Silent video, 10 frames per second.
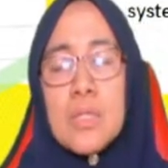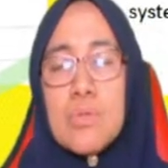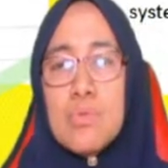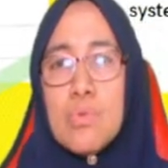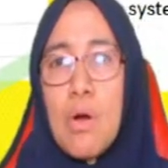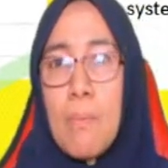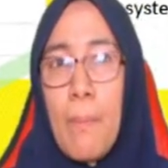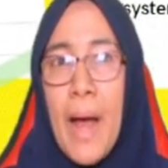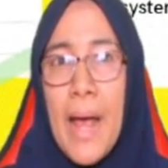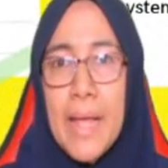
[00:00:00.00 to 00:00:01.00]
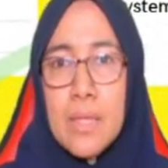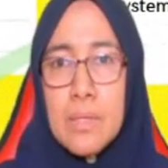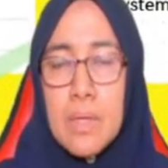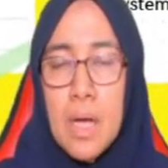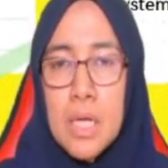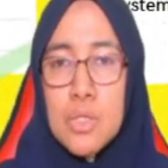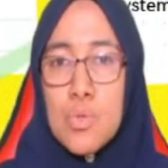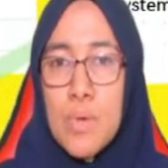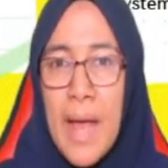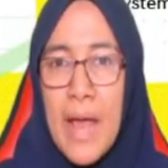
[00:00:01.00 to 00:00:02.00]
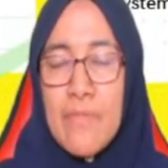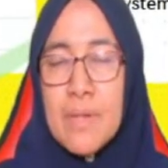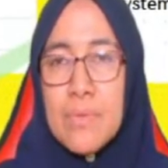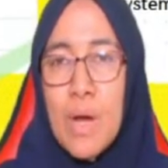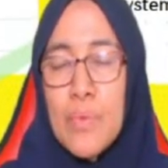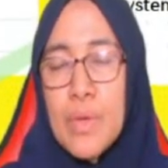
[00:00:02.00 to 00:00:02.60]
to combine to have what we